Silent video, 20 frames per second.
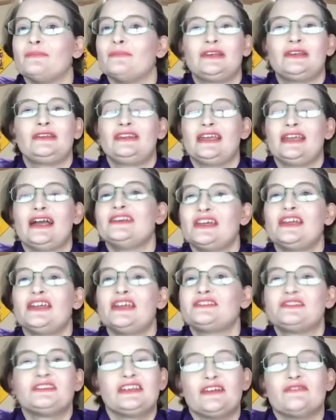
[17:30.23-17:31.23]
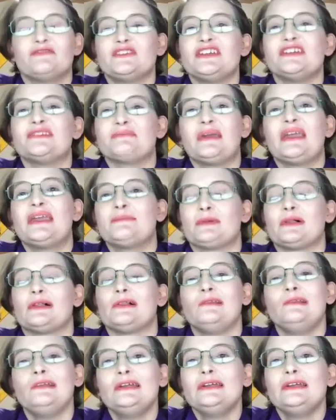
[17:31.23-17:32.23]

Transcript: and the identity of these people.